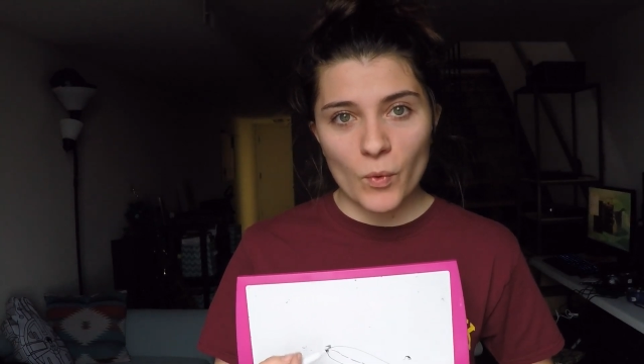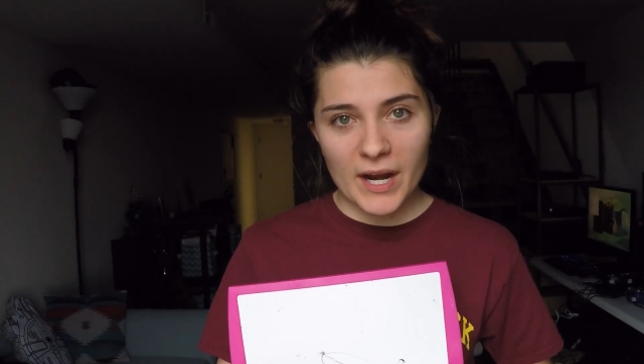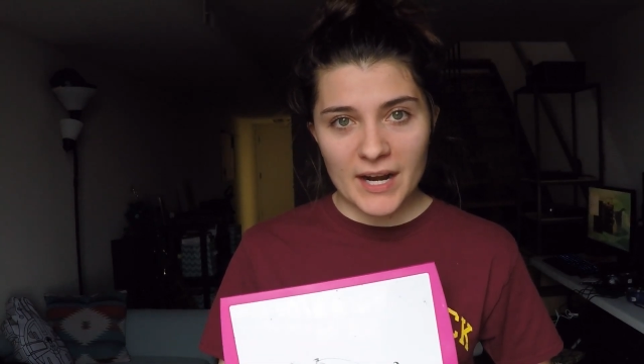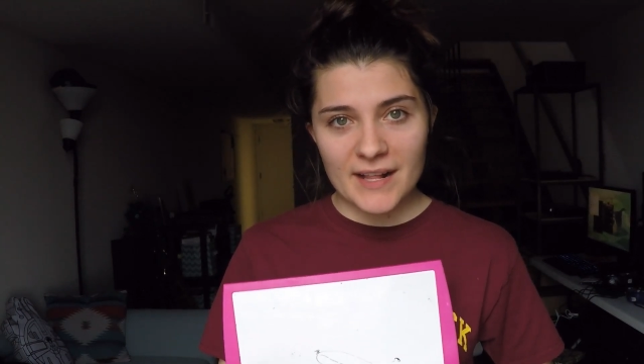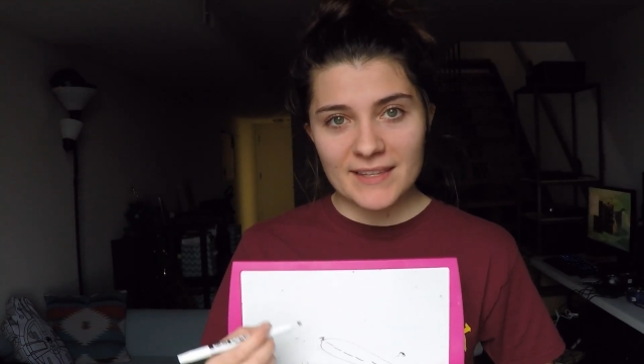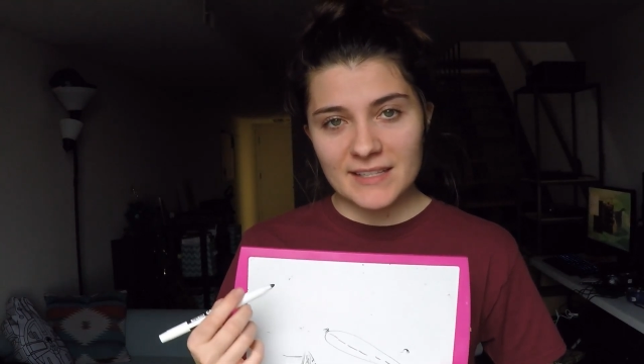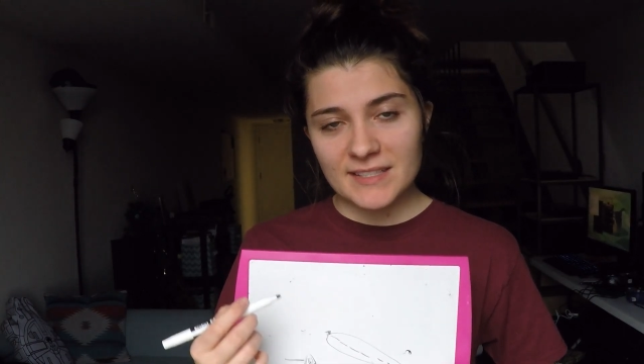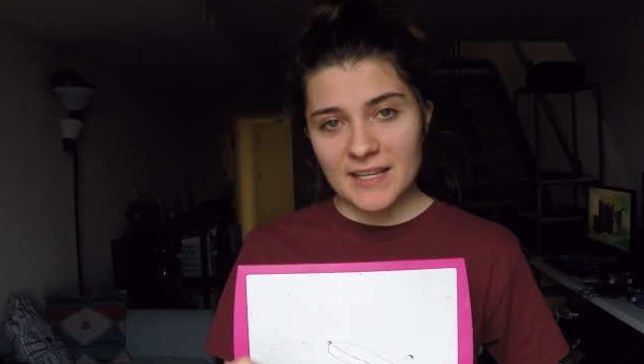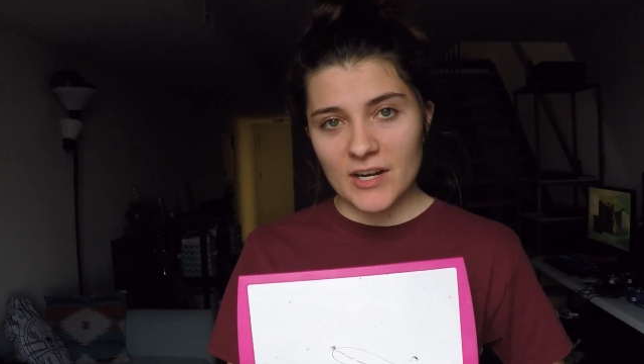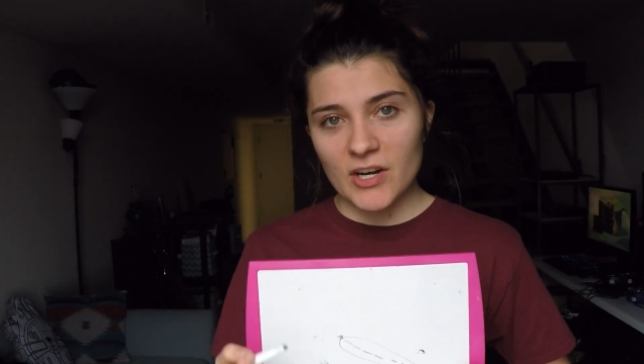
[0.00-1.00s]
where the
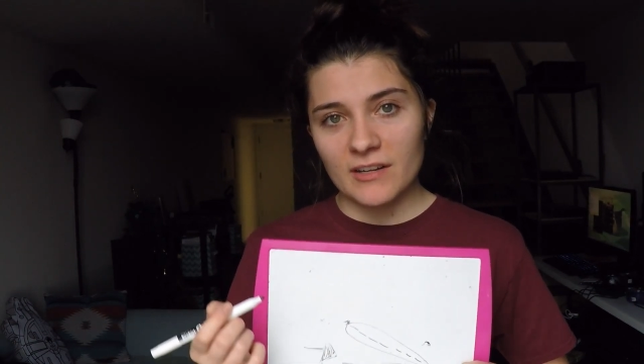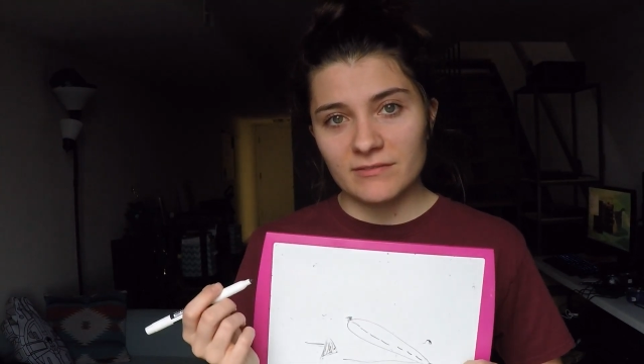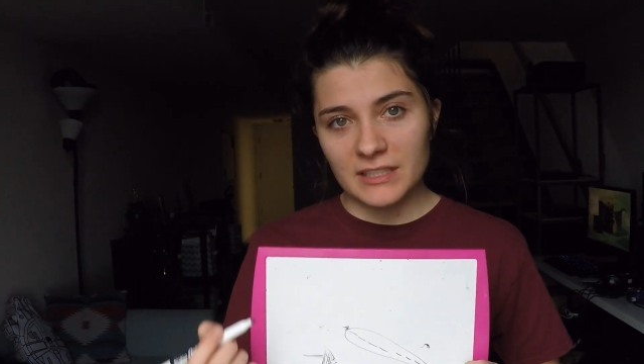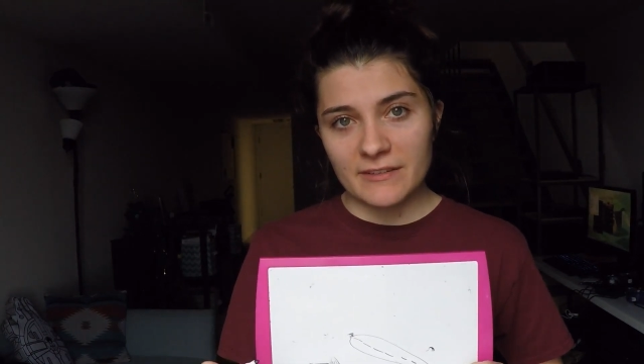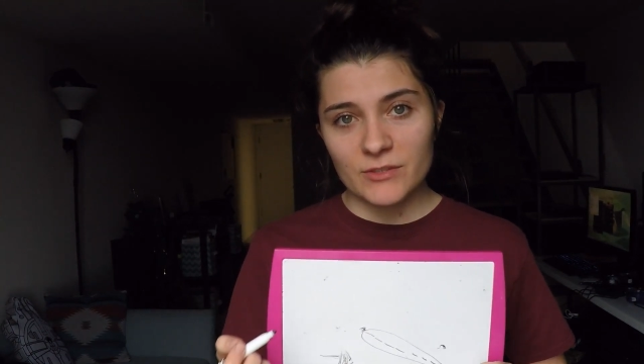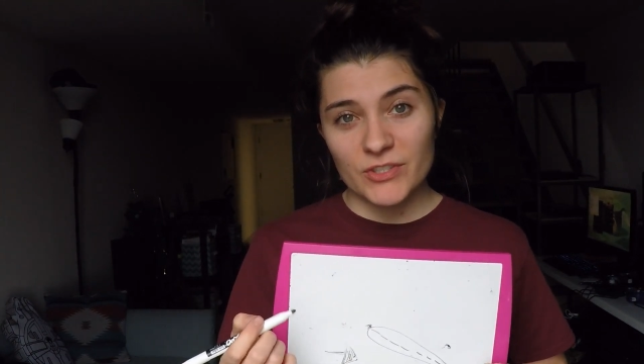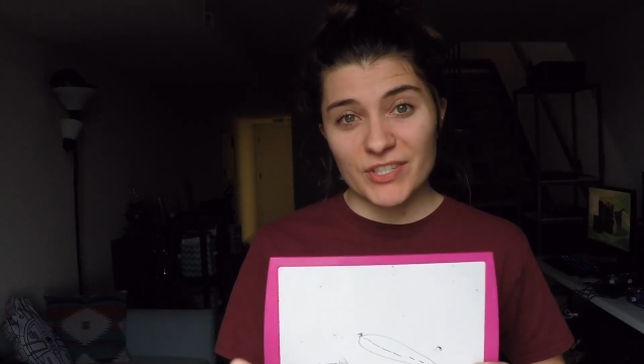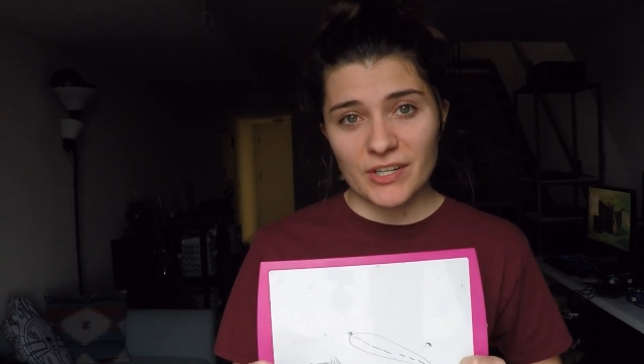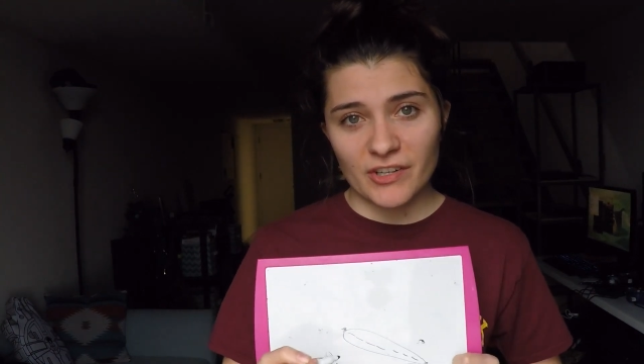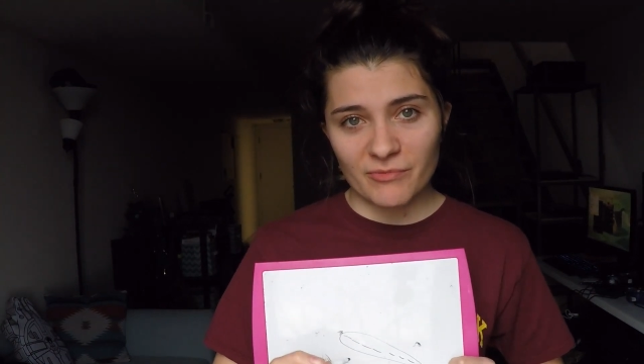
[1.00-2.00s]
center of lift or
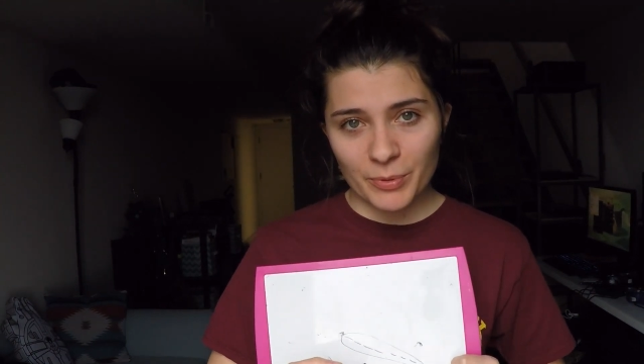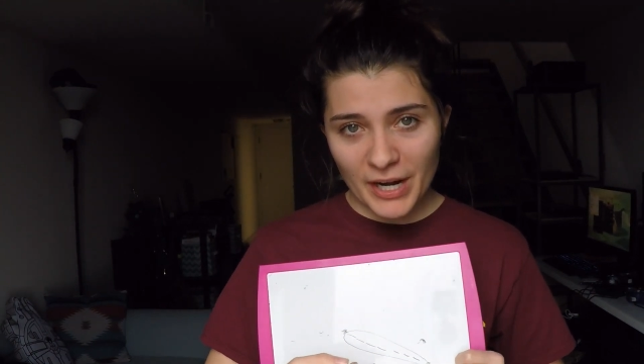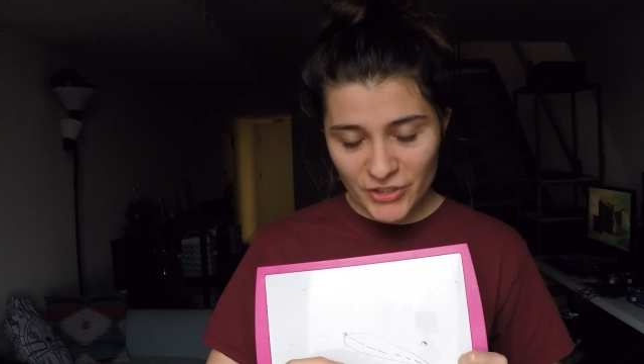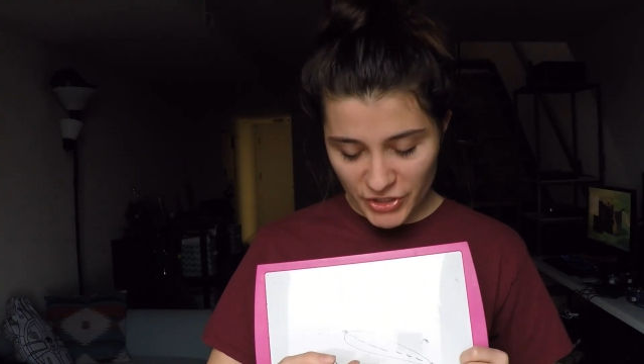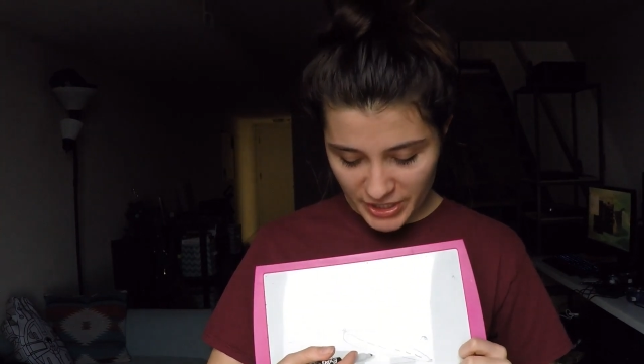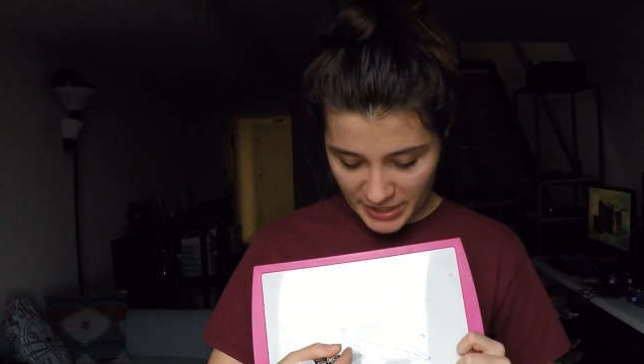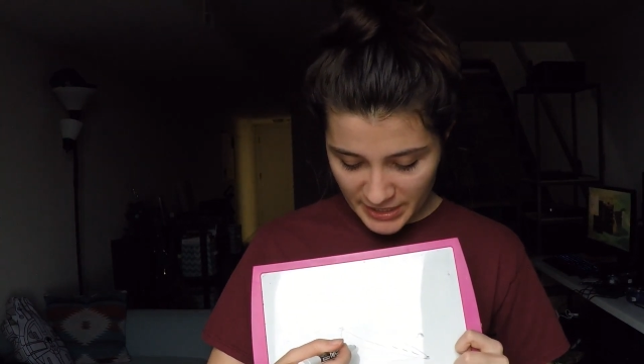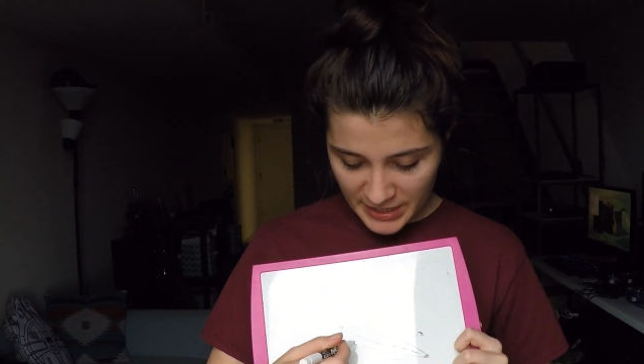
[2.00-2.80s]
center of pressure